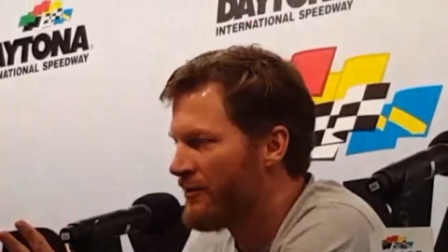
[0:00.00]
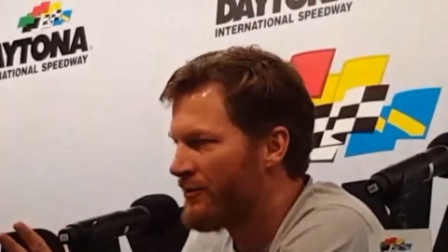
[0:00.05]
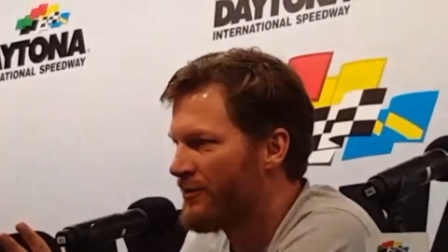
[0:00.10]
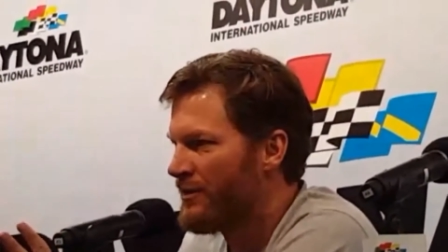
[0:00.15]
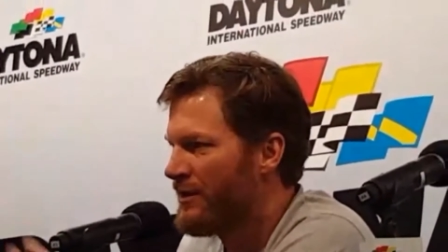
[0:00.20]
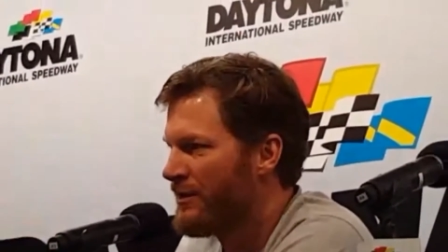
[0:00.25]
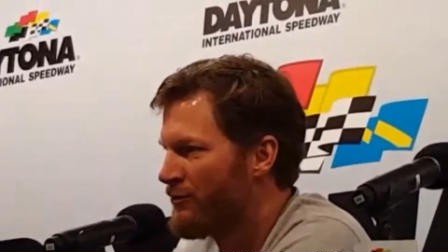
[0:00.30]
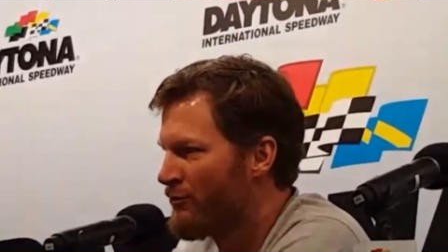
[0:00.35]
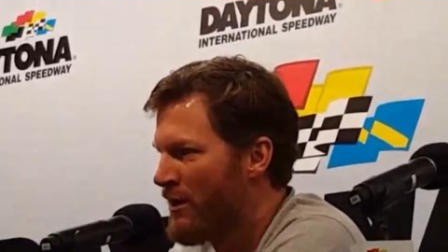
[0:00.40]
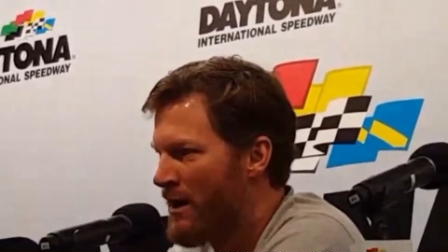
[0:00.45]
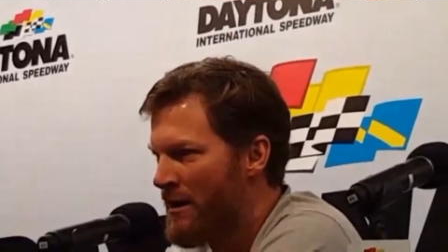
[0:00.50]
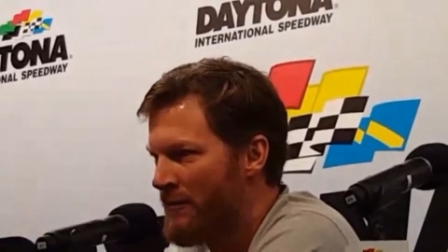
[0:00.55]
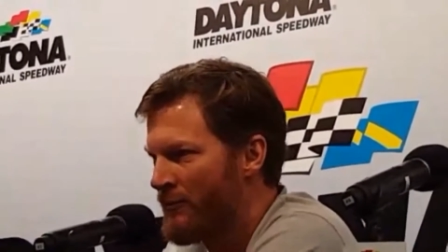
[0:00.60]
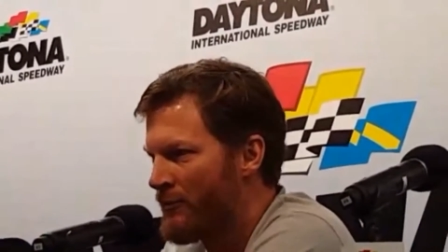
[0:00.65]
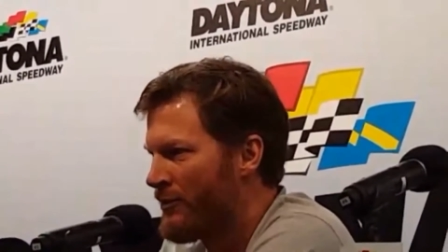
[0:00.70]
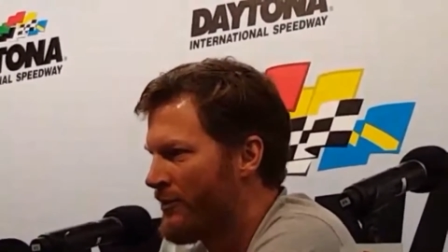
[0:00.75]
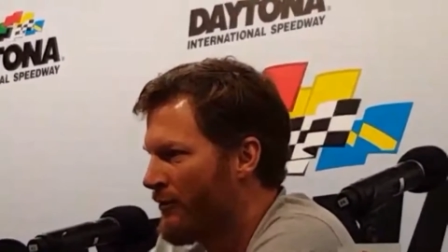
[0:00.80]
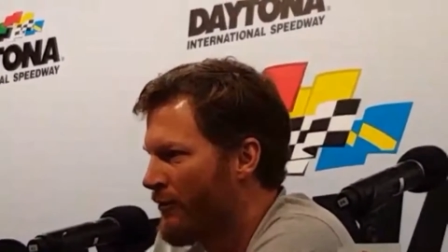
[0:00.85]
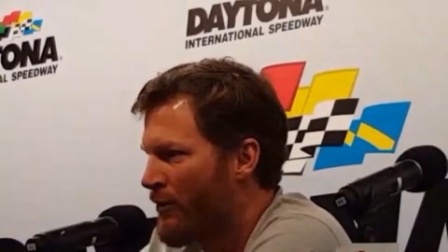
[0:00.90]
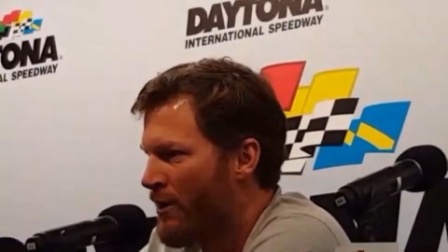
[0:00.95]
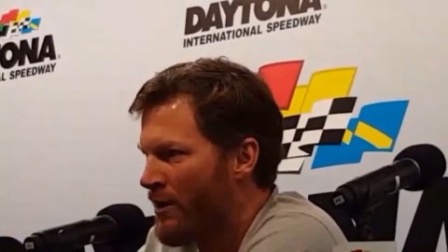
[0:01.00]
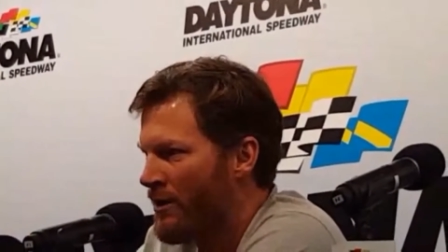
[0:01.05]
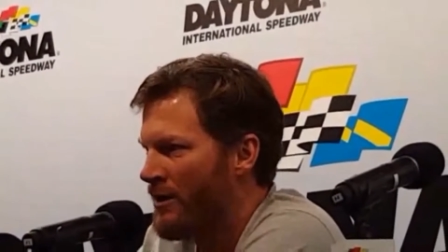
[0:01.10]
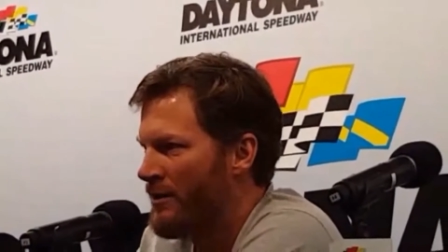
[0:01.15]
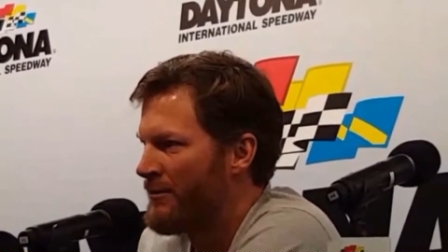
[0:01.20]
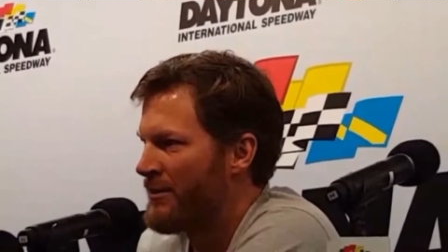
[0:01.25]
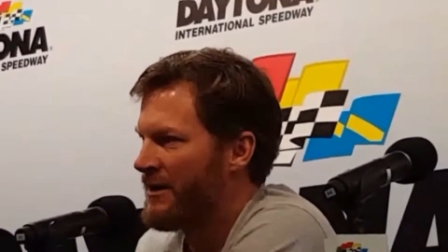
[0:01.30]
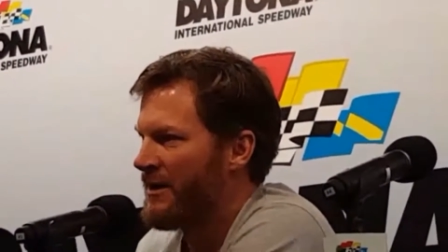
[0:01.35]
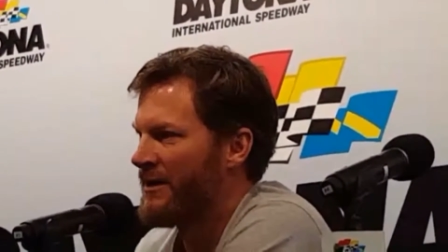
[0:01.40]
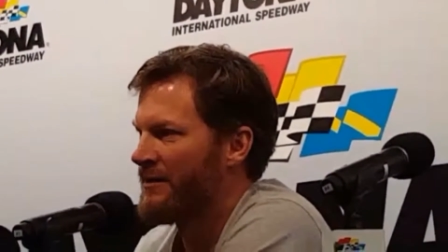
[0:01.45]
You see a driver, you
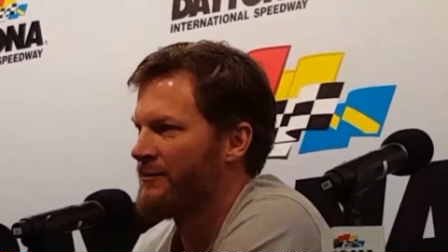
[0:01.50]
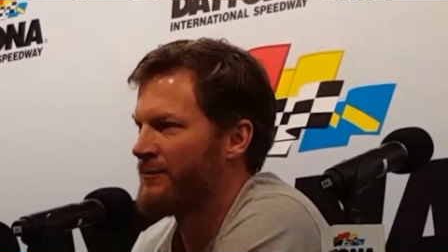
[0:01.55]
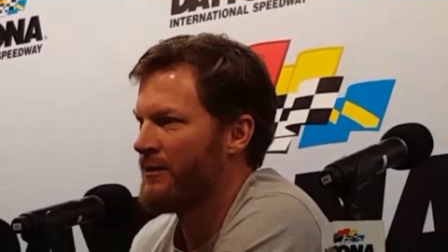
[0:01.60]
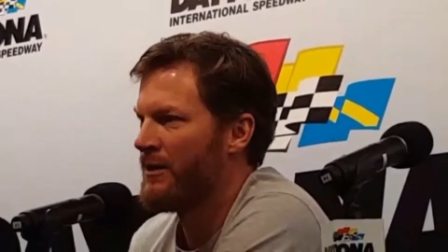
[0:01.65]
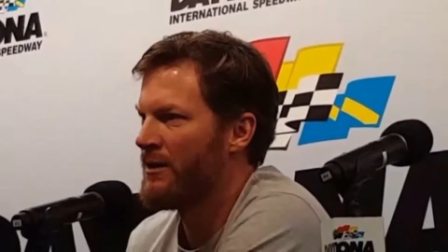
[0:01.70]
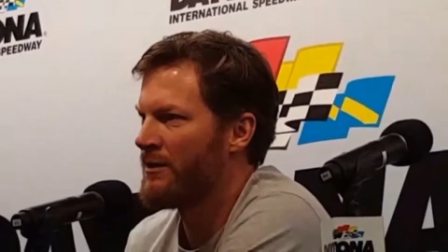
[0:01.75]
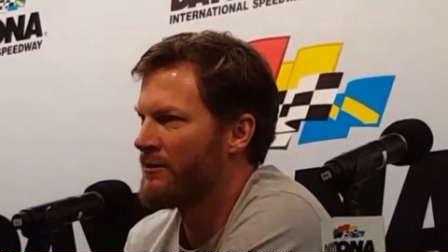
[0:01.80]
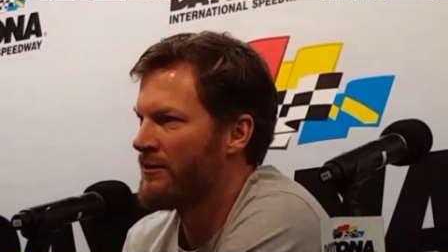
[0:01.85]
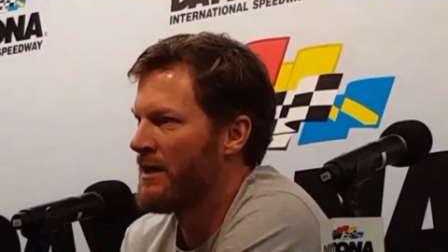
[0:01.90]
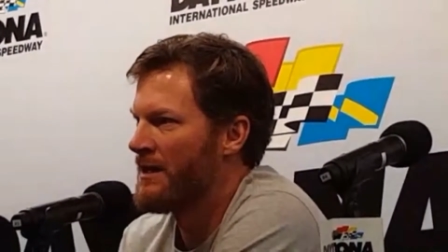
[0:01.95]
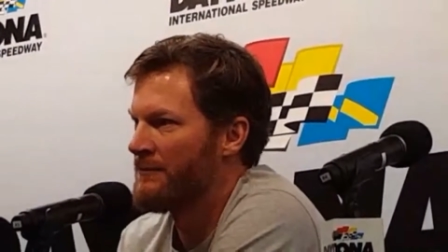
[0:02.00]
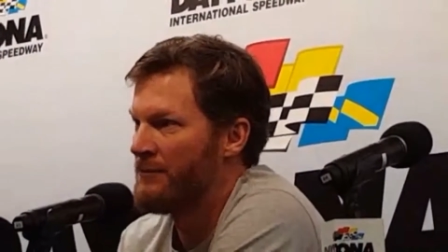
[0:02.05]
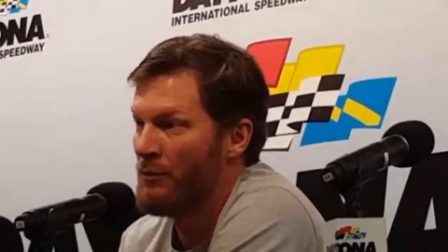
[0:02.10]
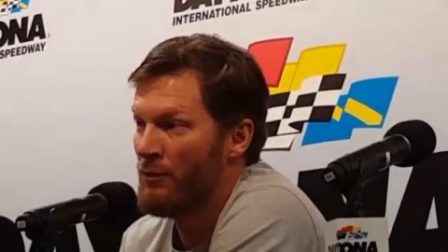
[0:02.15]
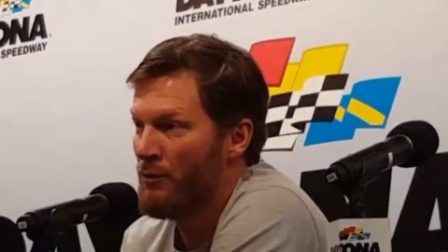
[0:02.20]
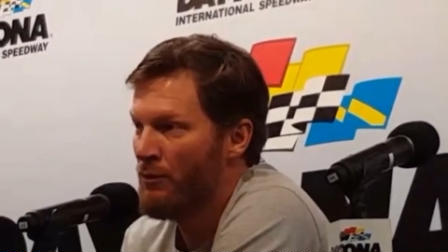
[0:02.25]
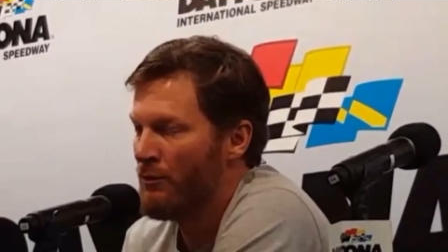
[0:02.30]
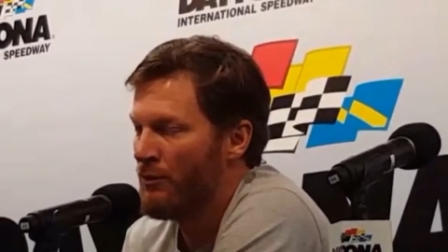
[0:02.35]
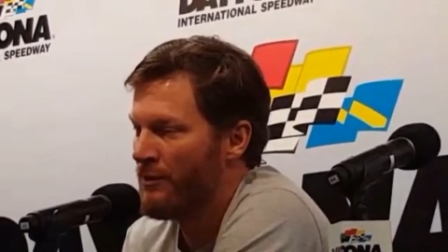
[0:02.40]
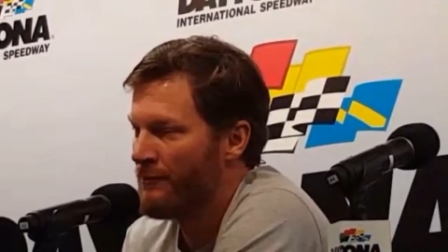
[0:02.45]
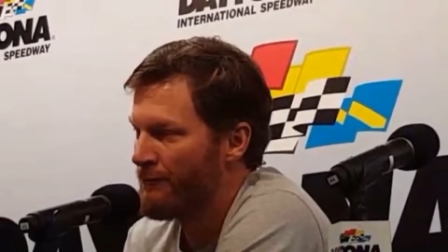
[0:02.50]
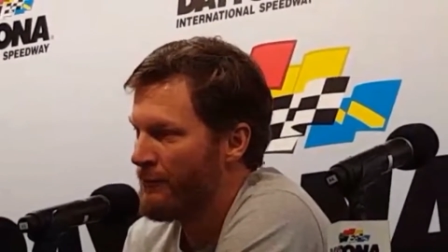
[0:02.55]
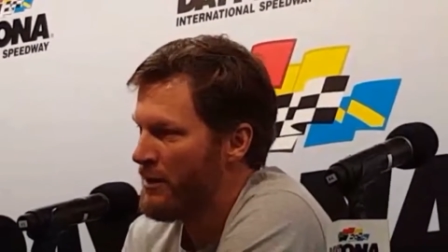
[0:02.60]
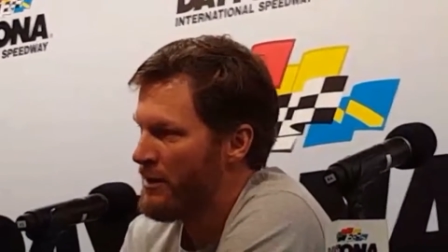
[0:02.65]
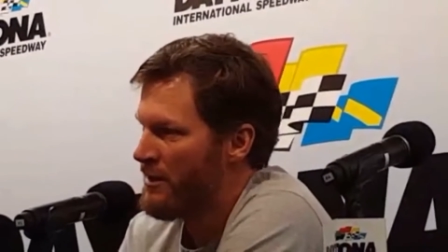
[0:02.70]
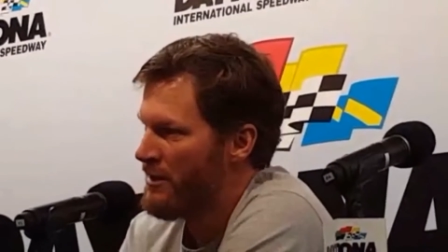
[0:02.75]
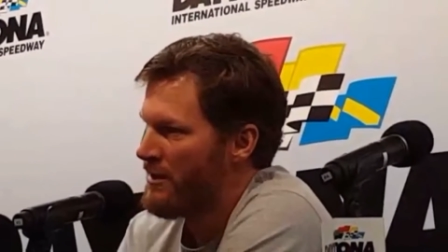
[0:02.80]
walk up and ask for an autograph, you want one.